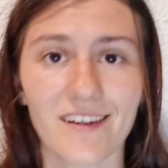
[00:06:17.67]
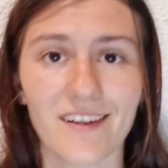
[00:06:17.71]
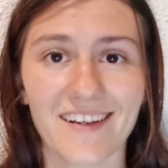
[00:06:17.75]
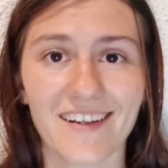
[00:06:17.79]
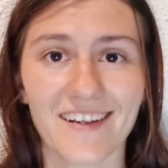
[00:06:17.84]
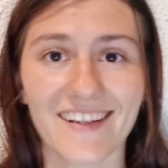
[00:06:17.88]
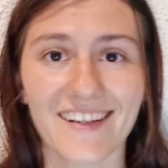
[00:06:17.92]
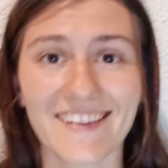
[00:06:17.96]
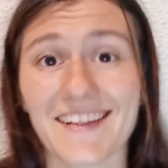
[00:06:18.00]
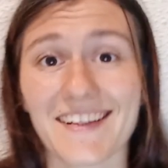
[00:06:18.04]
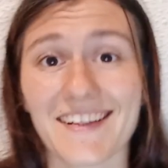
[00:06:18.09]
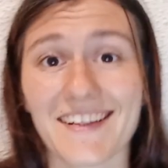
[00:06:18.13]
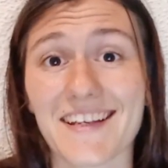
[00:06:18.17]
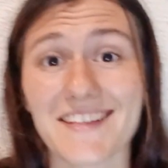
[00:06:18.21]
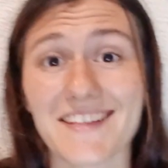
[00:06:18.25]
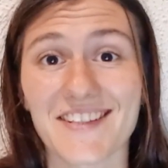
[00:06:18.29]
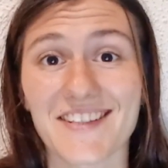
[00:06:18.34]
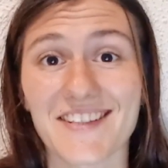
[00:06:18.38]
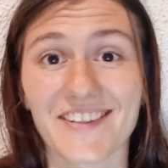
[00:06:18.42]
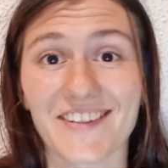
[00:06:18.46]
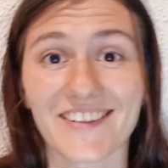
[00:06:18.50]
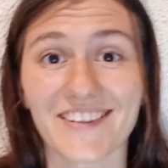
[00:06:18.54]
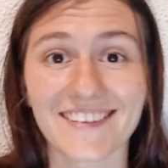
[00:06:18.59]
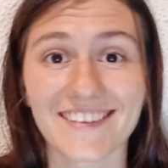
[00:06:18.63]
And
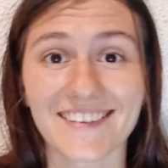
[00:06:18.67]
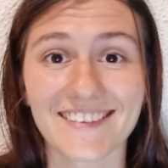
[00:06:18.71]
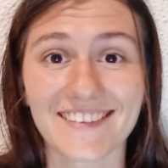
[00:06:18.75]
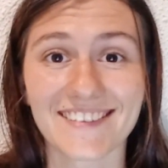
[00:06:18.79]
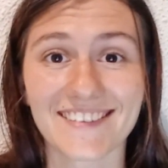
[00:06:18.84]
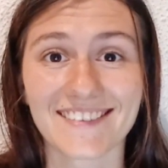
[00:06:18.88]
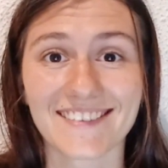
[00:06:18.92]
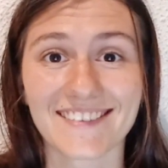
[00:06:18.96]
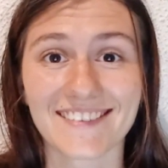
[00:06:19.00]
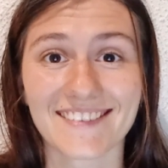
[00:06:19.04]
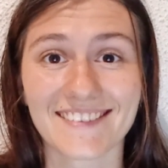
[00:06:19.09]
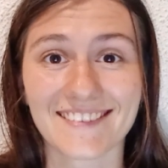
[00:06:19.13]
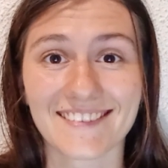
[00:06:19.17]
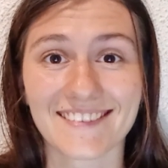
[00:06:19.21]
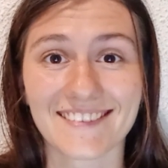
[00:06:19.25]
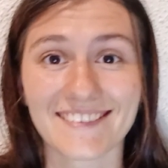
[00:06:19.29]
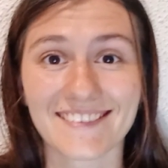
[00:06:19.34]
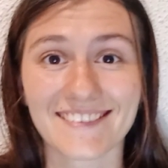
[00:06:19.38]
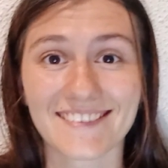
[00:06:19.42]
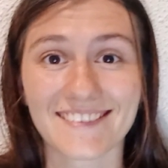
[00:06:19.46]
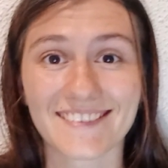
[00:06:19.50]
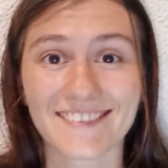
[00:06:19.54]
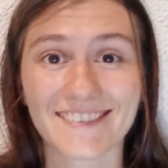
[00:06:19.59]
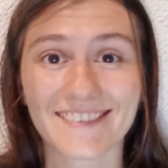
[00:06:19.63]
that's all.
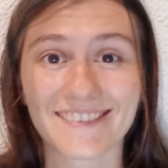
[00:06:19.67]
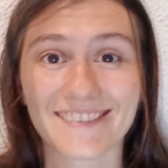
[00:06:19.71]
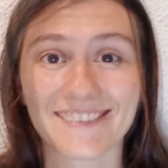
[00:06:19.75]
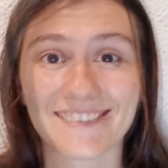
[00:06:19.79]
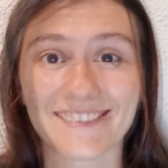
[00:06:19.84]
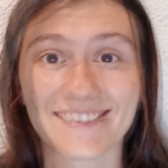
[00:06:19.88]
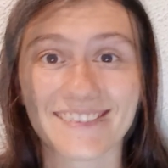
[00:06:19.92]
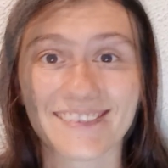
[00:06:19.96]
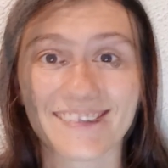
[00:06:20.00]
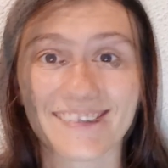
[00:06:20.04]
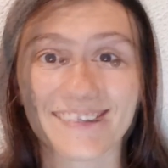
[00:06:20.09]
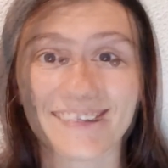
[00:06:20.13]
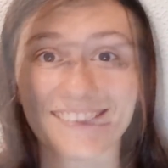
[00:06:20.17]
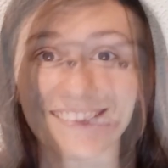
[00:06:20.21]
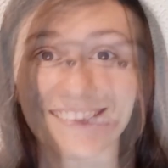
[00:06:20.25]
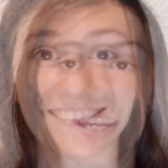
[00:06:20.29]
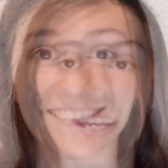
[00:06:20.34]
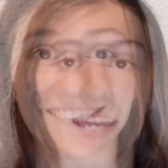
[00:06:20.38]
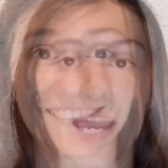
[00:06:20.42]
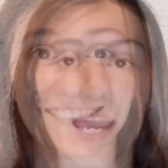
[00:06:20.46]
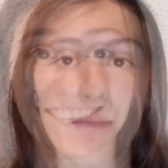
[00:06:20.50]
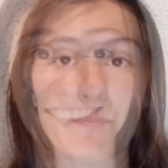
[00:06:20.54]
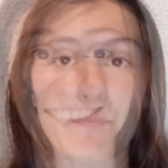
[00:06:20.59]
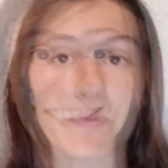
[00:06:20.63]
Bad
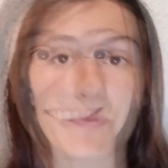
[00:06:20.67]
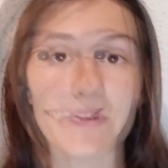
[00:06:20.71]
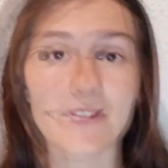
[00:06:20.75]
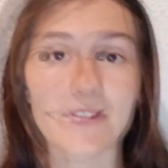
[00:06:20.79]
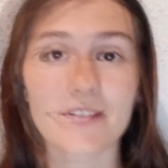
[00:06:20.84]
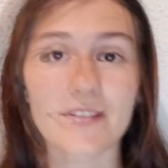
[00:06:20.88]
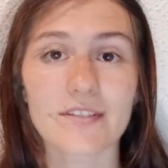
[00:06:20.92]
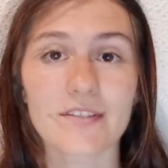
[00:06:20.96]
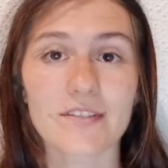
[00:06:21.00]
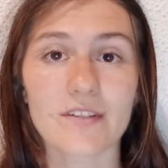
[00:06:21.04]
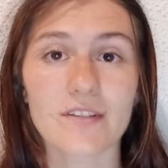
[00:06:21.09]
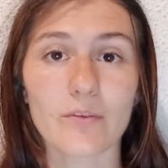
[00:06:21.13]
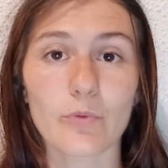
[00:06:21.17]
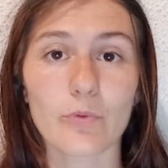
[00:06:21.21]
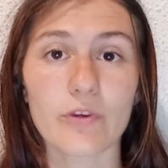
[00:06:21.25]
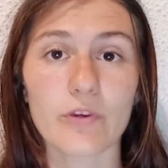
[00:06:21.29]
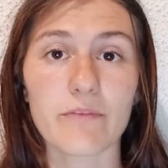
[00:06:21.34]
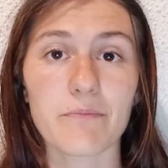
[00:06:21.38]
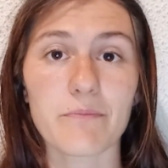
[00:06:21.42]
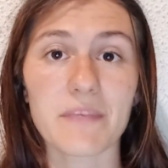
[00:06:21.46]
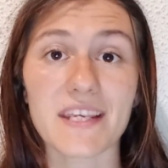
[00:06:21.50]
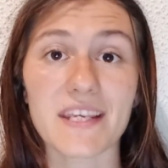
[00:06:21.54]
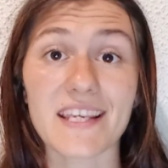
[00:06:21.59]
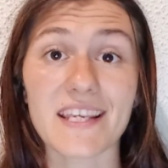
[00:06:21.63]
story happened
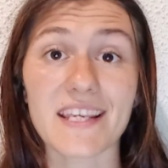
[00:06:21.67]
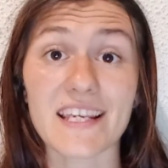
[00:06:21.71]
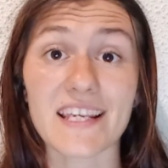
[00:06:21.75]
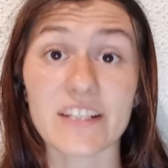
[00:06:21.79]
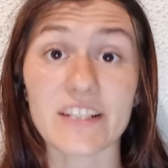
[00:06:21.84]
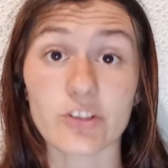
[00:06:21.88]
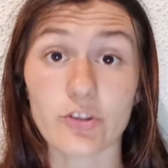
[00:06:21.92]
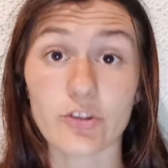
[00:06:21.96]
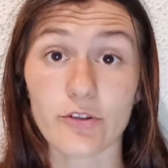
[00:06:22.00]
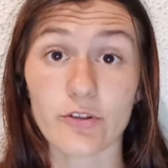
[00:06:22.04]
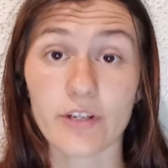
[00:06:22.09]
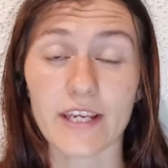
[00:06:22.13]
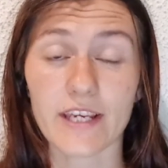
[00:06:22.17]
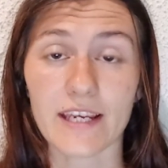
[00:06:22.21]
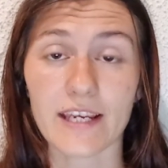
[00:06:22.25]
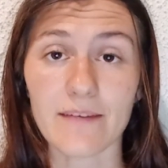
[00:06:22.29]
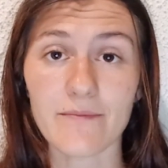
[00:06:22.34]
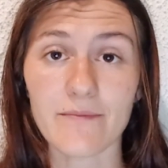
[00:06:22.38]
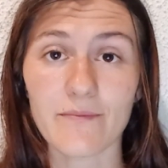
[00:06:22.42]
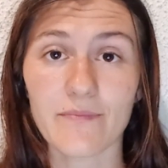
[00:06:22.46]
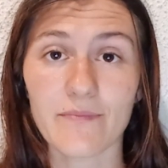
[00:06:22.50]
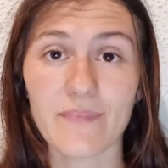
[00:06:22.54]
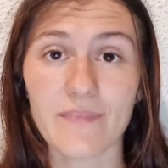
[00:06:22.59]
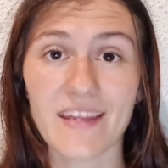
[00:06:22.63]
with me in
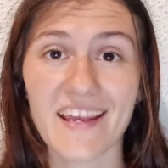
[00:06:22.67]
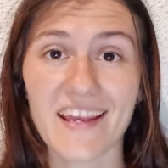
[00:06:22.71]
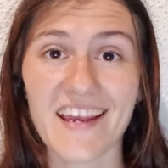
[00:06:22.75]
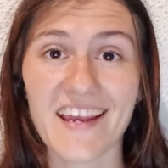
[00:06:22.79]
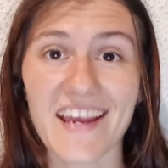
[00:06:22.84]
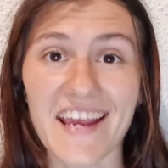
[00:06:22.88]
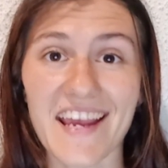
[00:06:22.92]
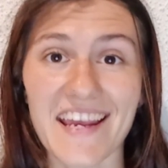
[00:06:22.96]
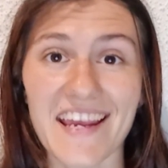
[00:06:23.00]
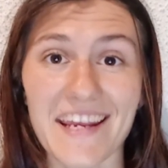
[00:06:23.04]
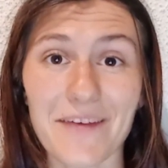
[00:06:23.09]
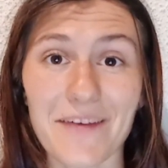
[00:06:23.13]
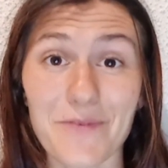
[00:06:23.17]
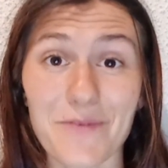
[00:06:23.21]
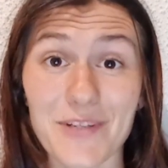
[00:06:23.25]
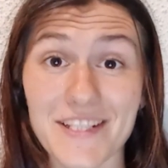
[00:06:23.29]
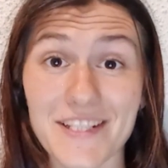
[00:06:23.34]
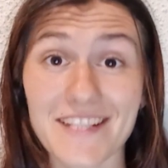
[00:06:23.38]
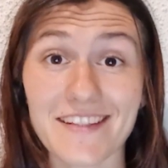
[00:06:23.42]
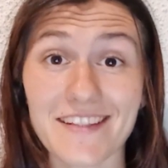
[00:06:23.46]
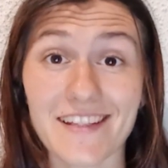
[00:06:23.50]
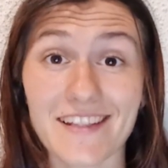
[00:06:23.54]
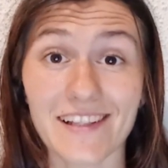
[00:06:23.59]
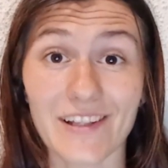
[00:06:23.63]
Turkey, and I
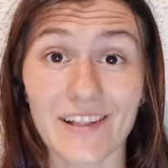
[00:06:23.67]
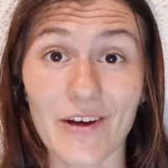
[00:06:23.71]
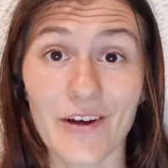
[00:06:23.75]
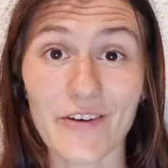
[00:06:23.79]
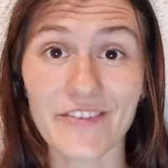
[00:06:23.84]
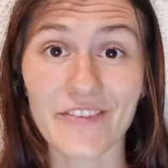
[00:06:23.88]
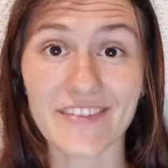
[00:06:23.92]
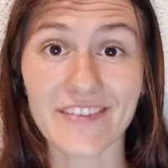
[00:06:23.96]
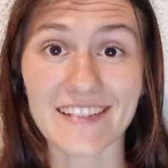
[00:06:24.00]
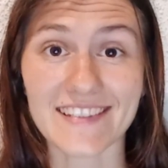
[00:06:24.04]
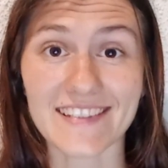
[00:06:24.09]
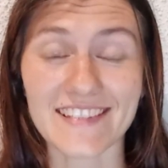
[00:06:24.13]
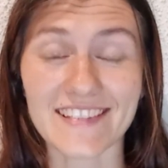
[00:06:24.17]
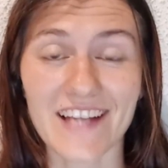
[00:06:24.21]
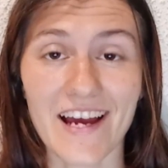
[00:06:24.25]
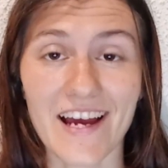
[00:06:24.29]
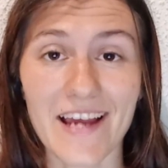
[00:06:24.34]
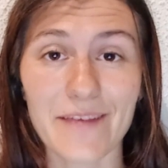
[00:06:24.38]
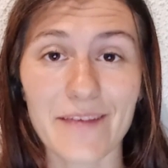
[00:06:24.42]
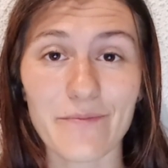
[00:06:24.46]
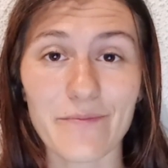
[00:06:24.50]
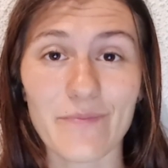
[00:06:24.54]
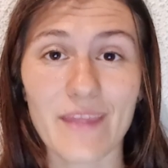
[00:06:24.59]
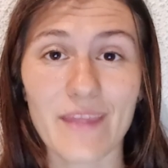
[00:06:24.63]
wasn't alone that
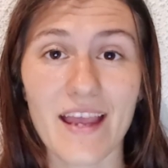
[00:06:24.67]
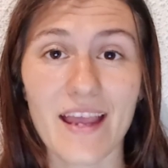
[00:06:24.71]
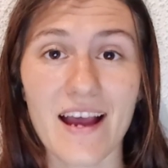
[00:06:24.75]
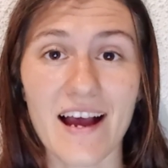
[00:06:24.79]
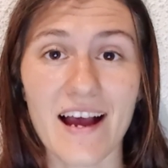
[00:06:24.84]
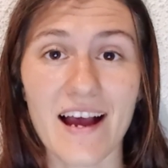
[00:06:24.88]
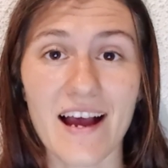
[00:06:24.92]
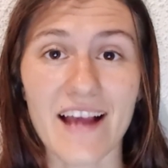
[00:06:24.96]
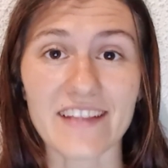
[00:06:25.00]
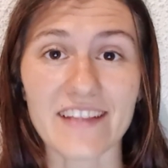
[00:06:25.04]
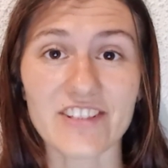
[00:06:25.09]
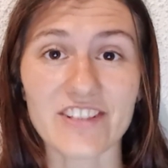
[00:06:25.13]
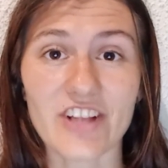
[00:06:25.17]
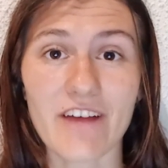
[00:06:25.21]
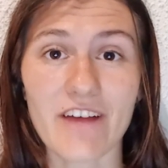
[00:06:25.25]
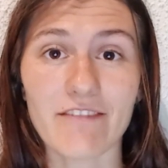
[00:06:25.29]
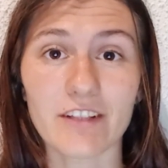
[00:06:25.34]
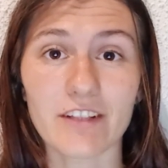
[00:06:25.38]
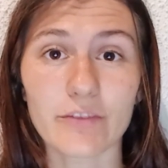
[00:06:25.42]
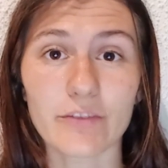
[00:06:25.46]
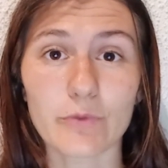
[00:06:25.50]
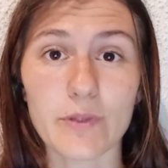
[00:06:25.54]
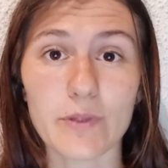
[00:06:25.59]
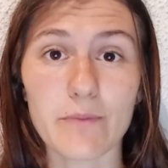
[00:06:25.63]
time. I
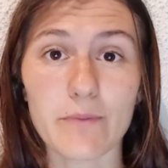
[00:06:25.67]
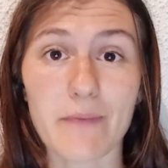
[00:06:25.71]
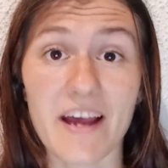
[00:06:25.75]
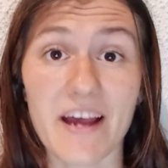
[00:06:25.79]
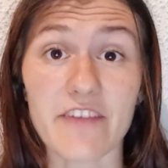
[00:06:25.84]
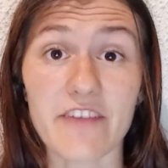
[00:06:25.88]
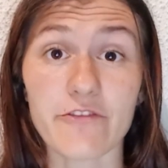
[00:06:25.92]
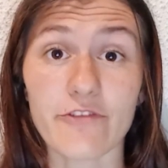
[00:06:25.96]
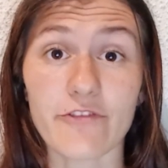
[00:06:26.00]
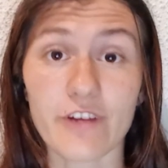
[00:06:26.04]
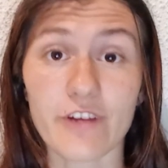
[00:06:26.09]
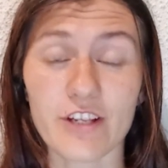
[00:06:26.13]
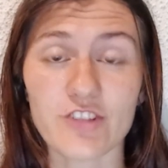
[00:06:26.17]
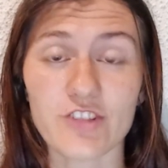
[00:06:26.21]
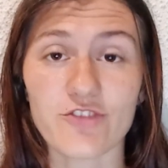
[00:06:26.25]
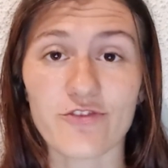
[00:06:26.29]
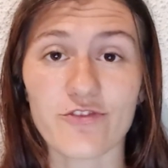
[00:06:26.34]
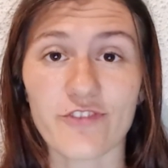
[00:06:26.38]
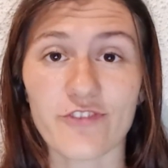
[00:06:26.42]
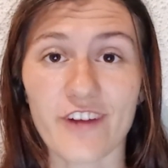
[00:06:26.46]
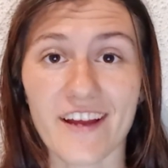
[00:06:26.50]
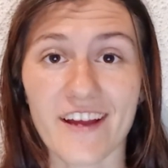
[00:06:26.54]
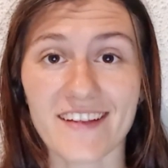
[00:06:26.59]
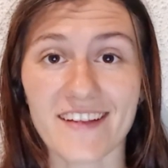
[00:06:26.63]
traveled with my
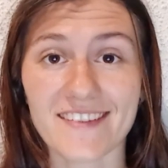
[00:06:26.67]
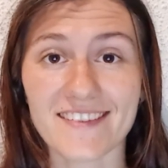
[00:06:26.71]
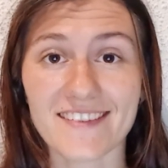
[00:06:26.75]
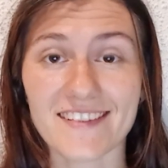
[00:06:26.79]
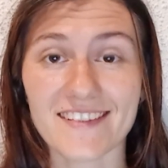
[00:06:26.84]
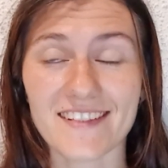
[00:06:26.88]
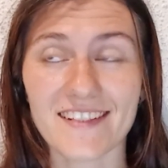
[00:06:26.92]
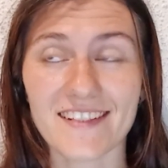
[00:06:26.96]
French friend,